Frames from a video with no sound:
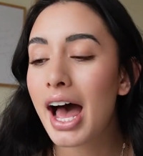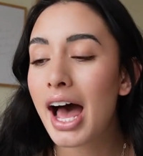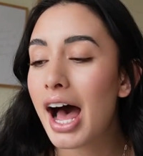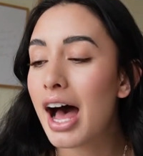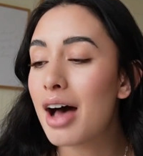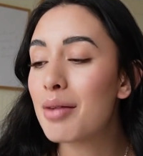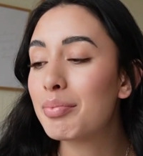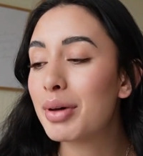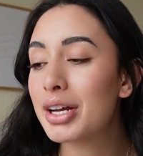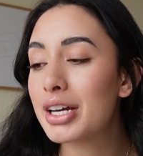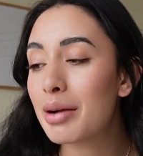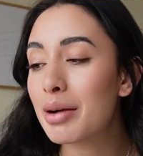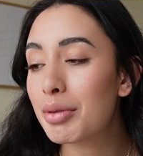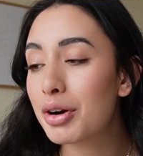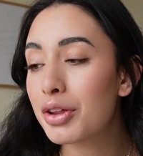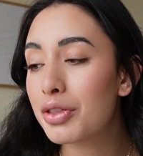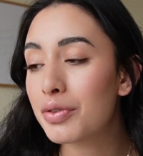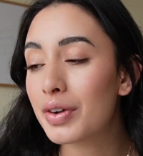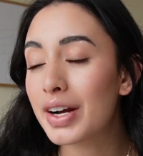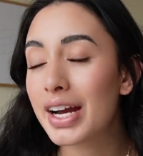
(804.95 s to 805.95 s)
But number
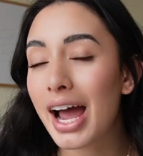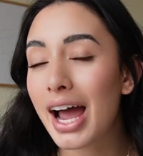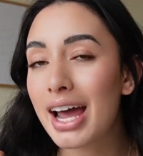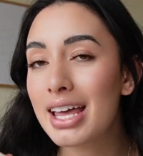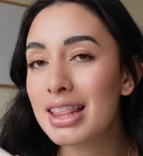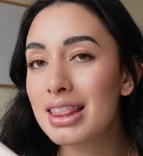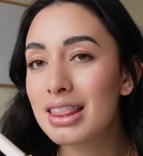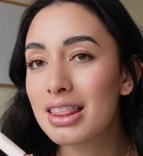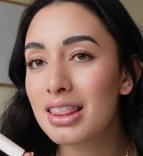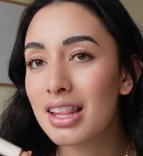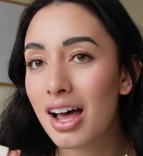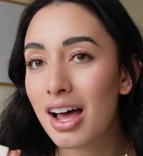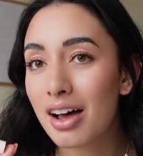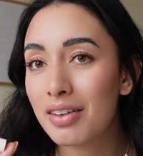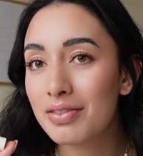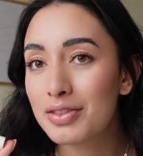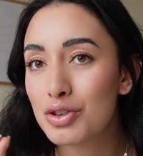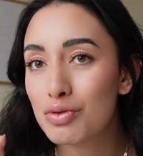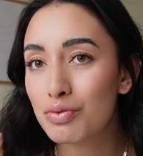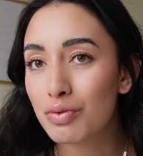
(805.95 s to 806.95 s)
3, I
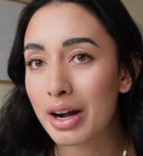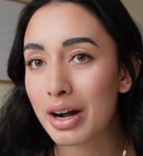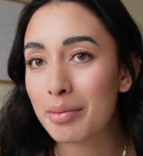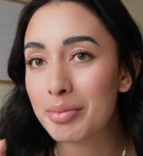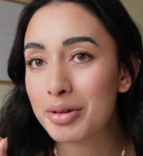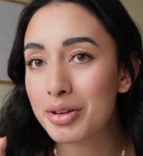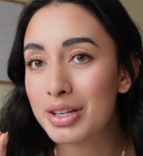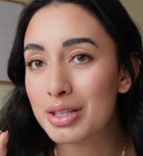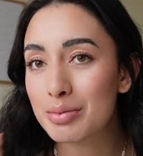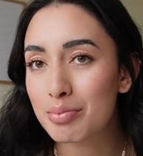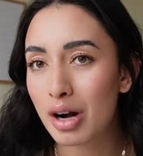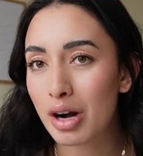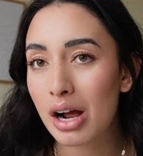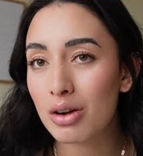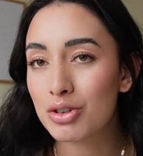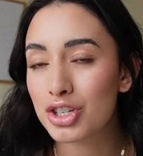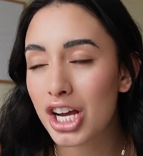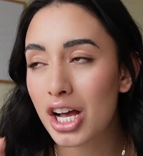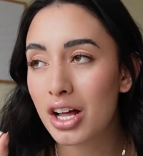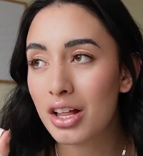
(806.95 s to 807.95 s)
loved Rare Beauty's
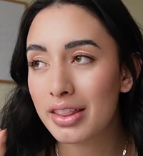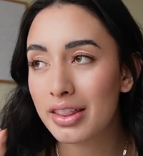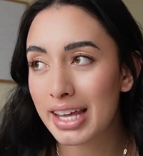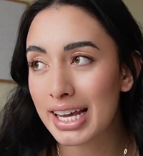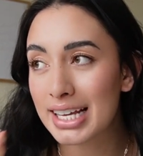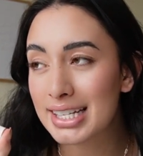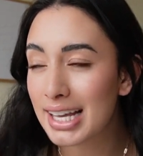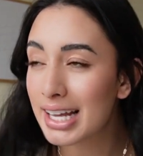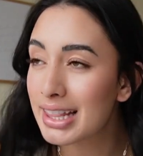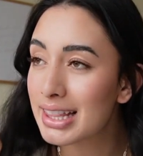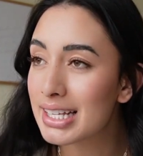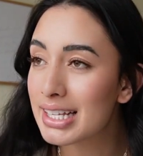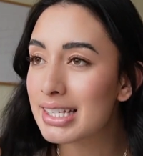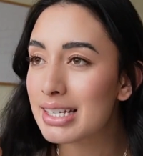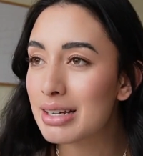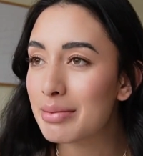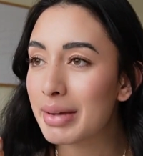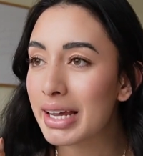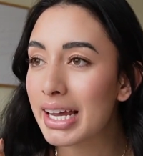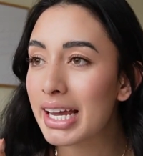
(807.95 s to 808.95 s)
Brow Gel. They sent this
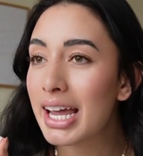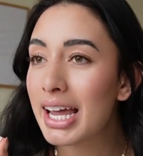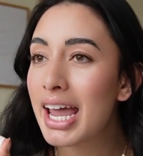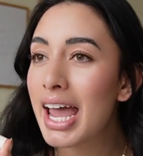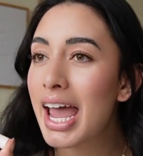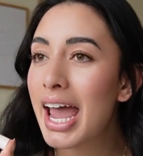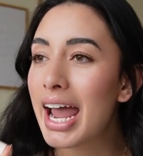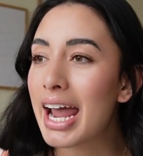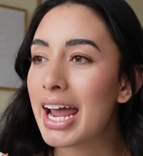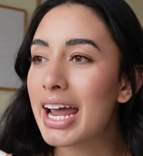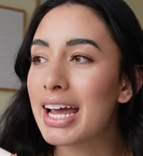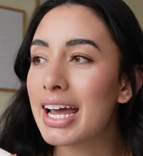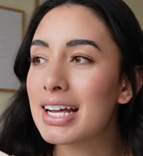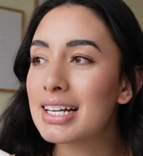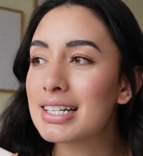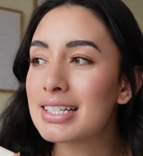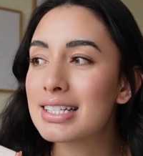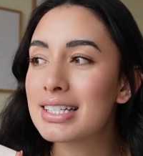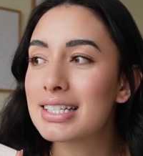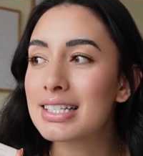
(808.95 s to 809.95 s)
to me,
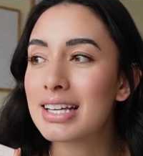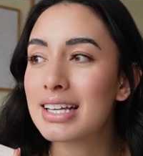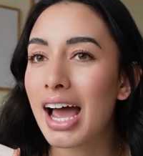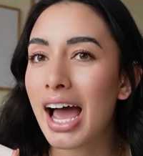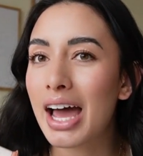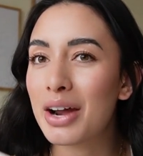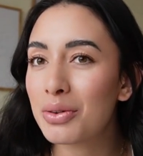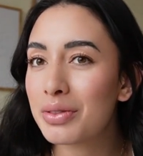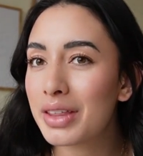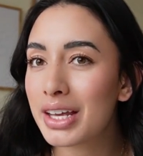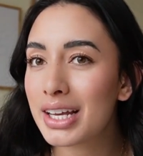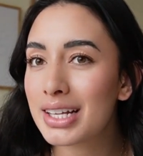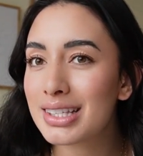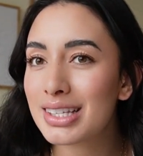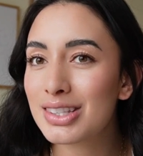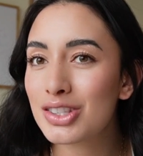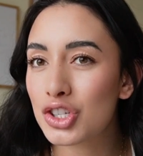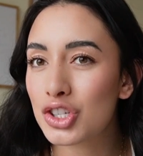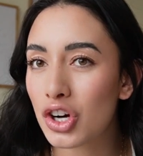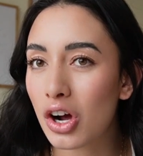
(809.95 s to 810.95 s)
and I don't think it's
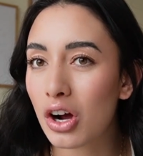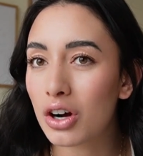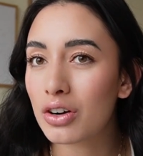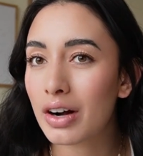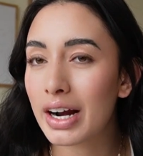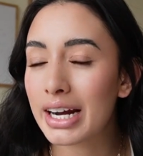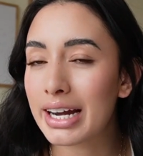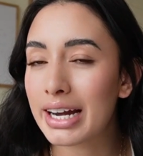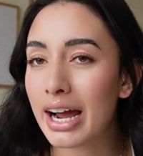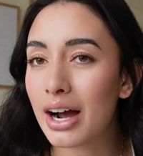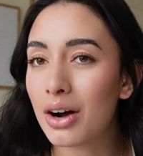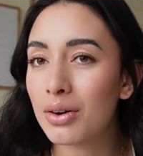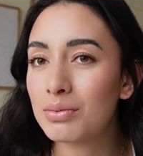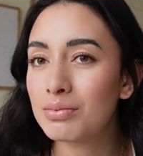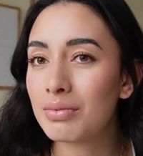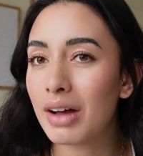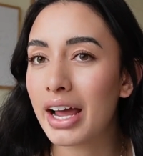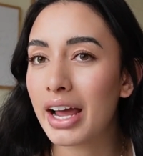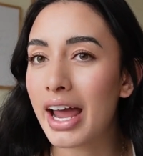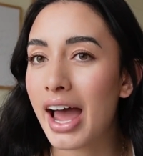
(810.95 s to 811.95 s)
in stock right now.
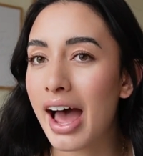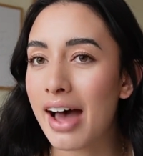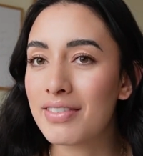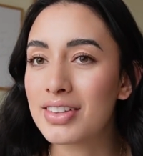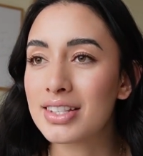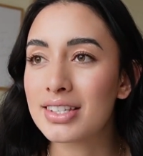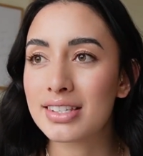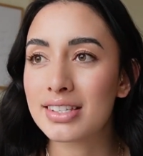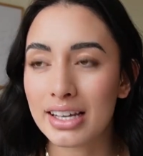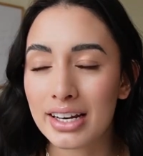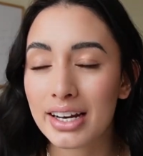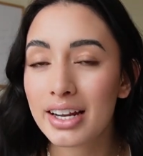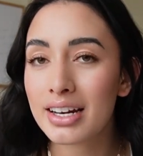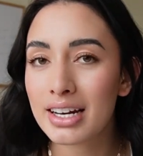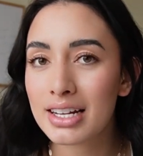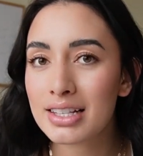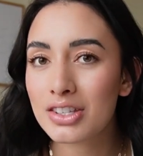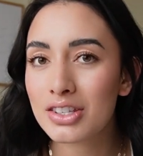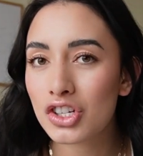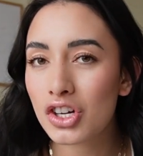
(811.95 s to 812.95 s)
I haven't seen it
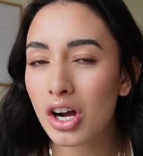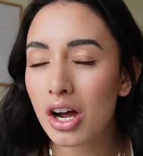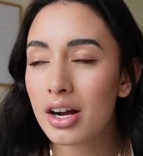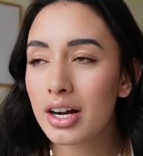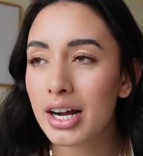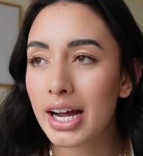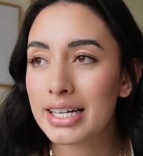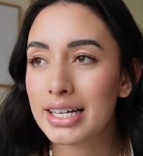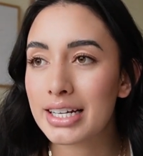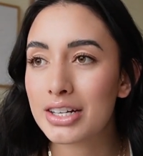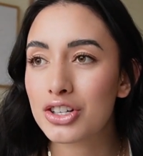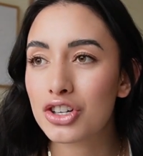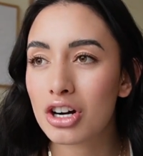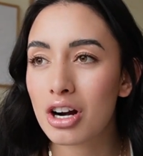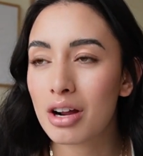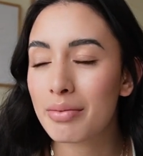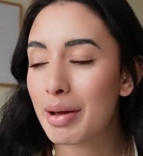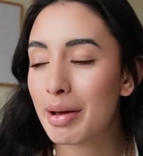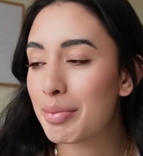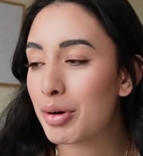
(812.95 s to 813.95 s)
in stock. I did turn
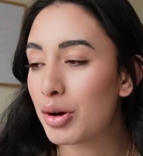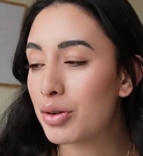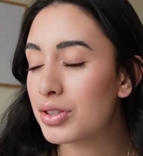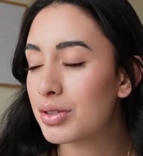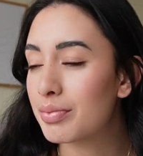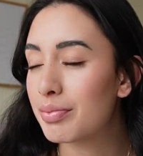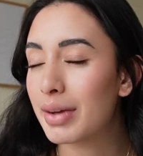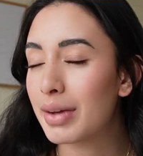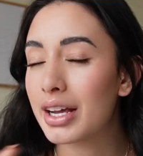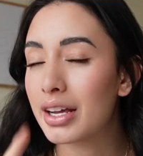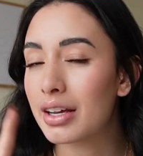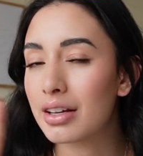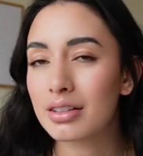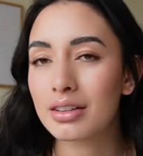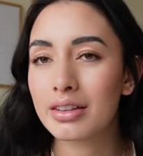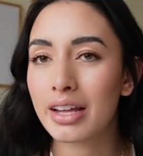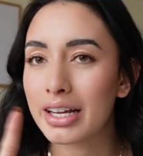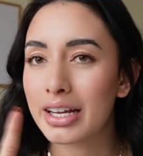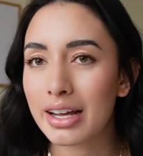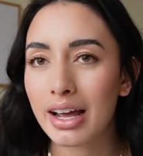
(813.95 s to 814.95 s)
on my
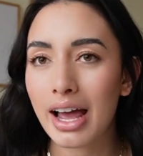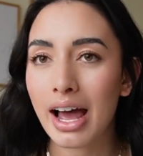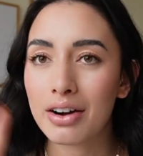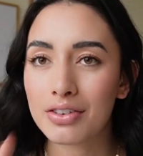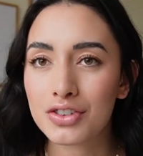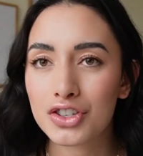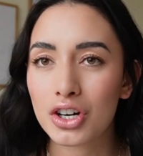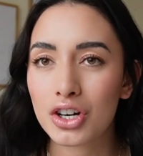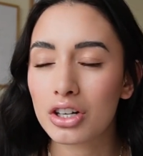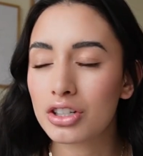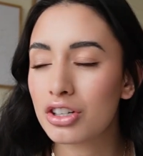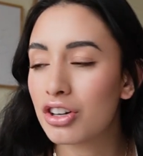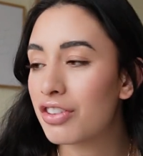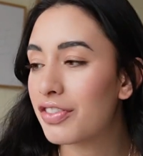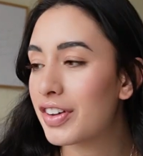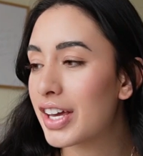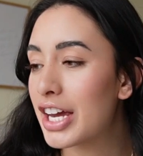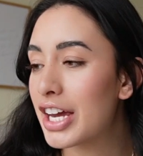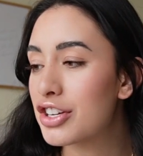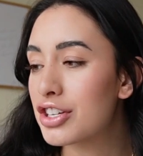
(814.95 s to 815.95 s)
like out of stock
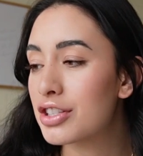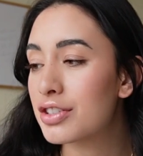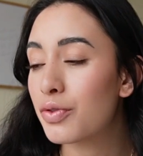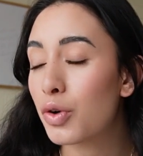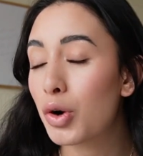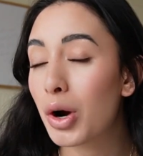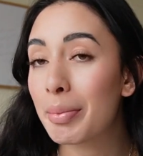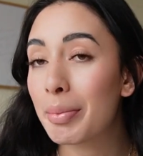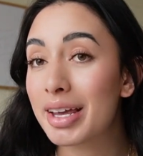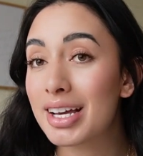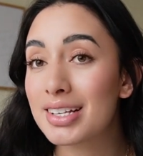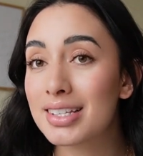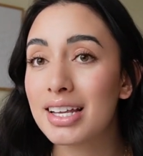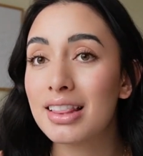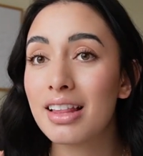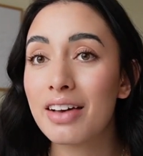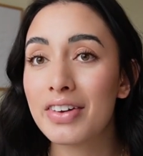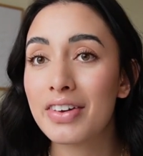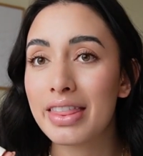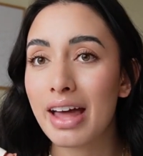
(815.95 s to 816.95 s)
notifications for it because I
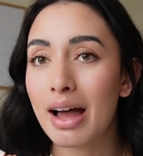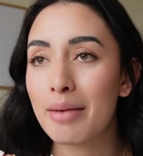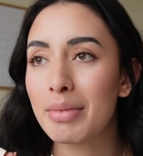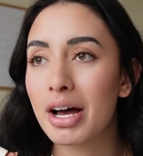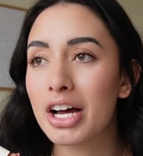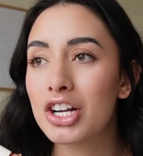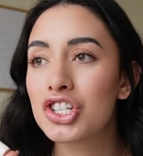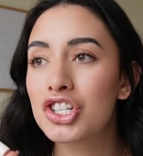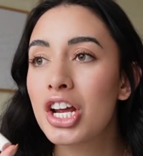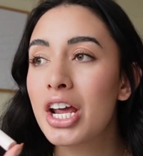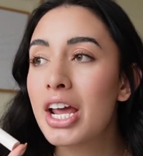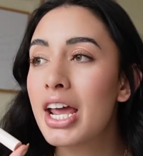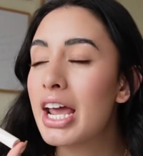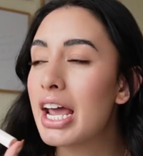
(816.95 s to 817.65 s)
love it that much.